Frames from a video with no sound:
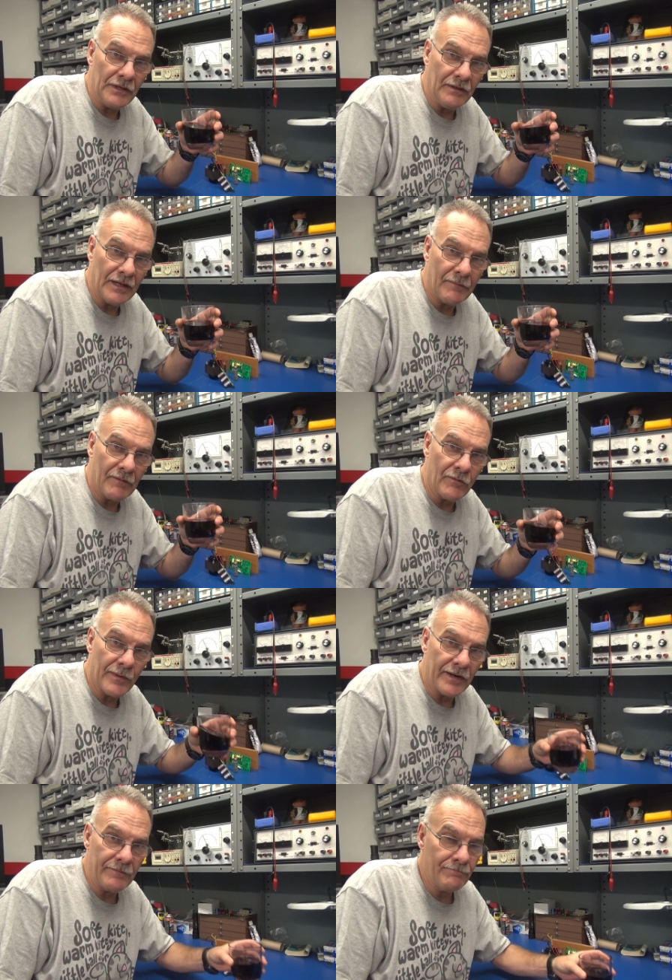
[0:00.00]
D-Lab
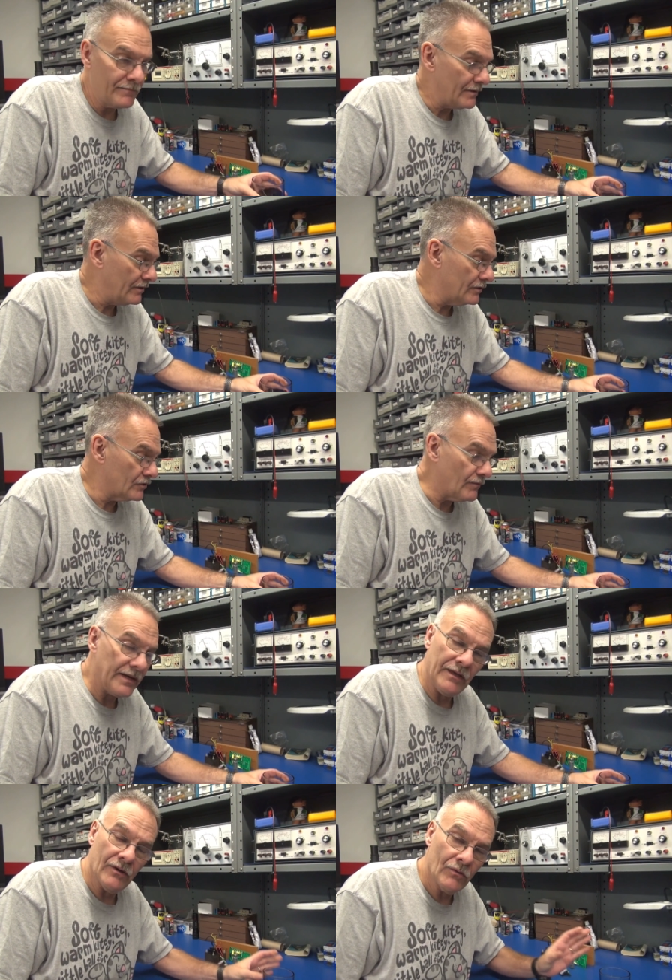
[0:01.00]
everybody. In this
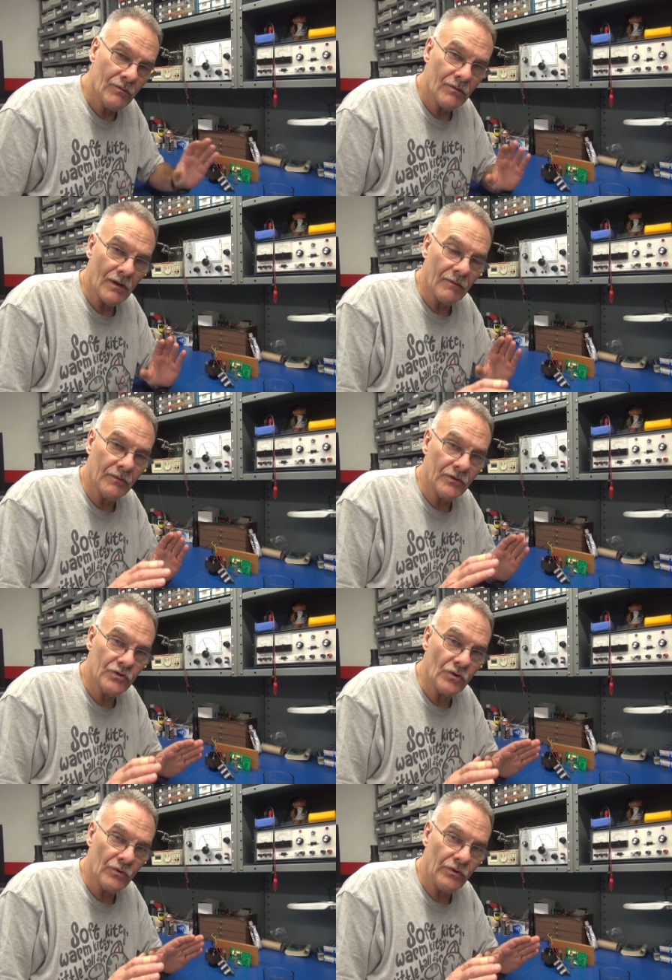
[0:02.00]
video I'm going to
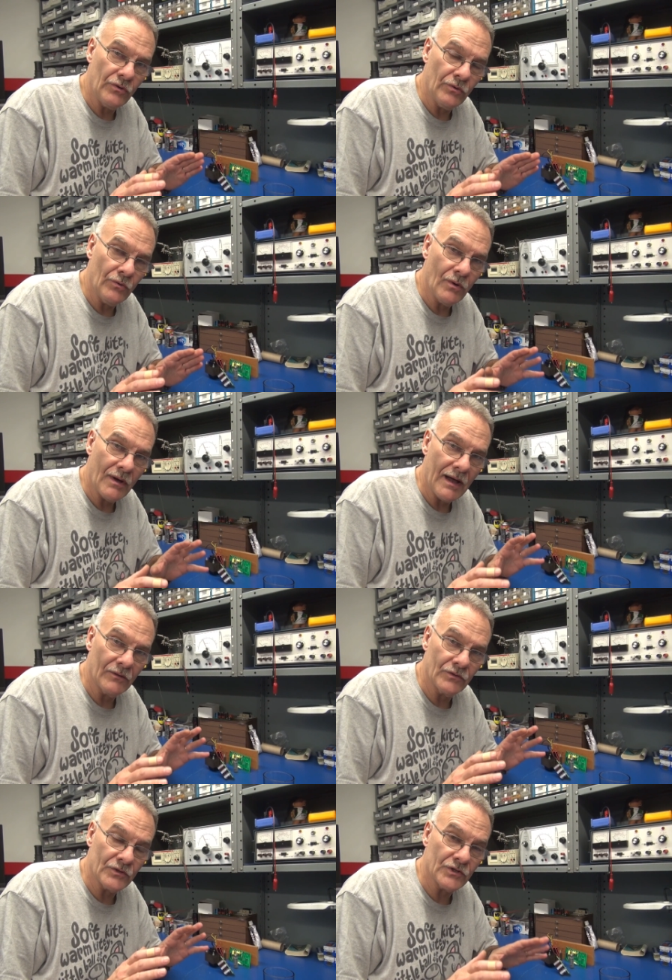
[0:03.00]
show you
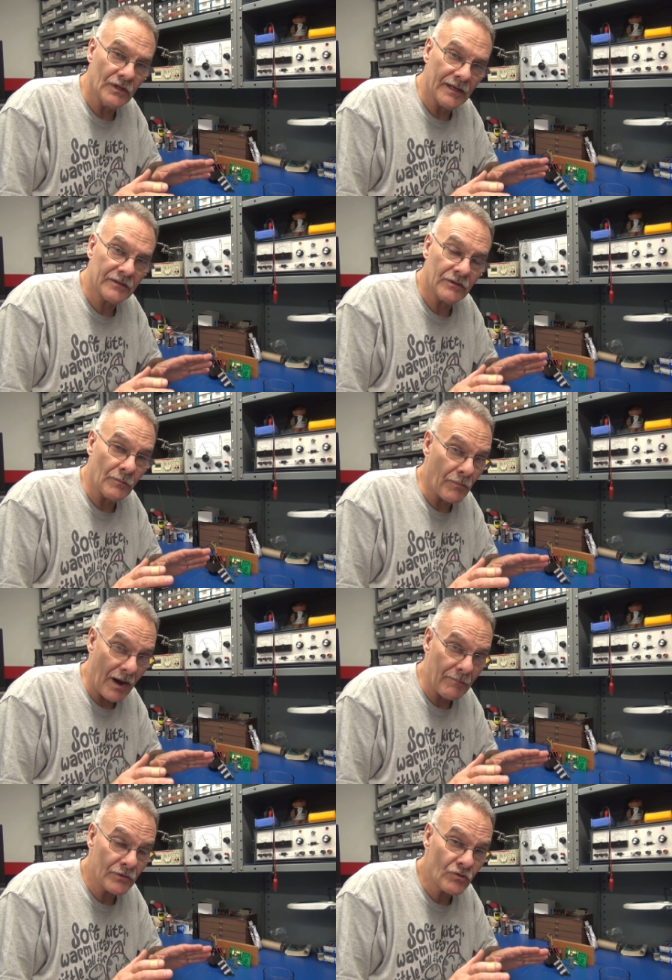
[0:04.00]
how to select the
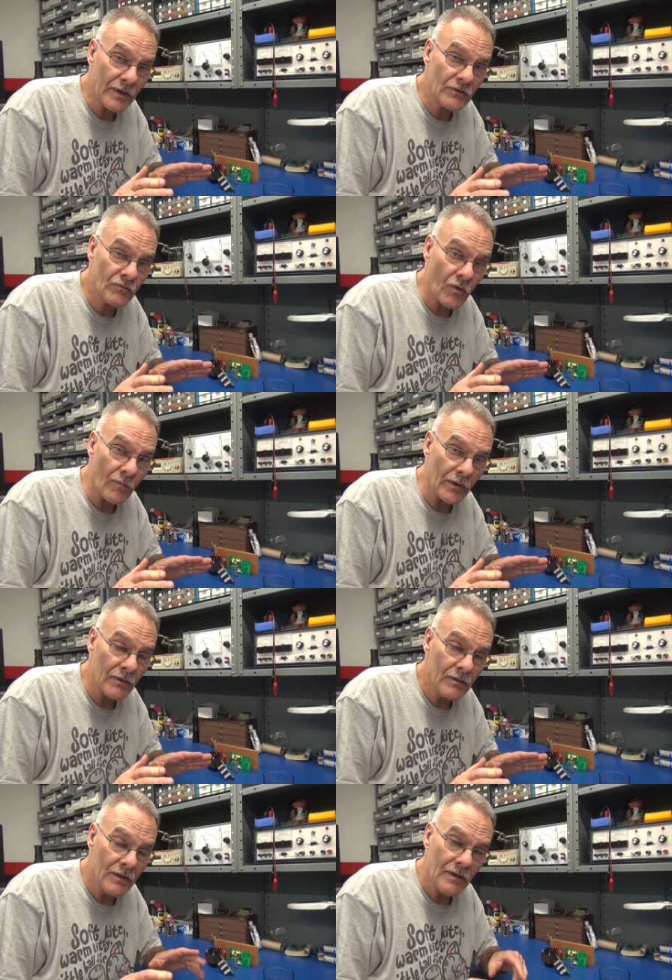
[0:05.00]
proper transformer